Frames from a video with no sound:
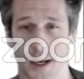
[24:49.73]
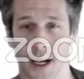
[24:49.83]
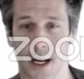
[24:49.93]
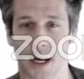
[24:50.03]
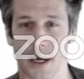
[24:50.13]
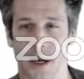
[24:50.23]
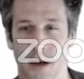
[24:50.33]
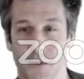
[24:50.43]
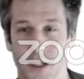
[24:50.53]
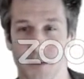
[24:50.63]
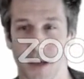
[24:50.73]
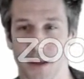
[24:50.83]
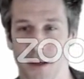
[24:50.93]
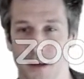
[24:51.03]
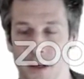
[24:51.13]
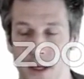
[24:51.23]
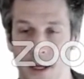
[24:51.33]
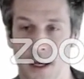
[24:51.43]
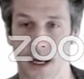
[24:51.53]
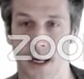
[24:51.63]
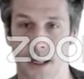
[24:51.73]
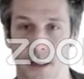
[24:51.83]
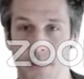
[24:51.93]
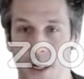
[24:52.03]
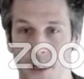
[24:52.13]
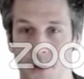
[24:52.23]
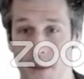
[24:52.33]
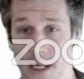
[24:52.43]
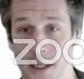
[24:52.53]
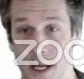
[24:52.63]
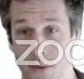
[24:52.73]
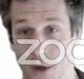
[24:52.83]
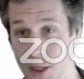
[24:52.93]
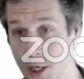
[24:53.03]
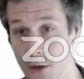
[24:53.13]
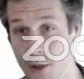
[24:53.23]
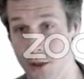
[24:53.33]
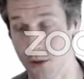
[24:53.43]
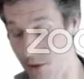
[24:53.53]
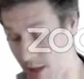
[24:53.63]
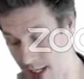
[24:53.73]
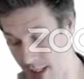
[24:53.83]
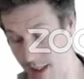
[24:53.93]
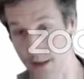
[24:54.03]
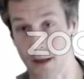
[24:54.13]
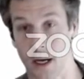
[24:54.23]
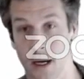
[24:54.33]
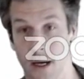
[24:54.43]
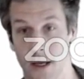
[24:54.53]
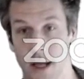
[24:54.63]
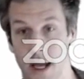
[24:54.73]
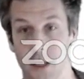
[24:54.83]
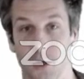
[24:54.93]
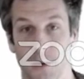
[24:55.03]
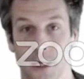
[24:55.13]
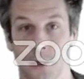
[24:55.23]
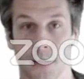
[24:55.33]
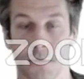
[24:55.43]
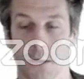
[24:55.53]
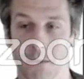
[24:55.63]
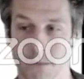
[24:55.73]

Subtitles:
of this method compared to a baseline where we don't do any domain transfer.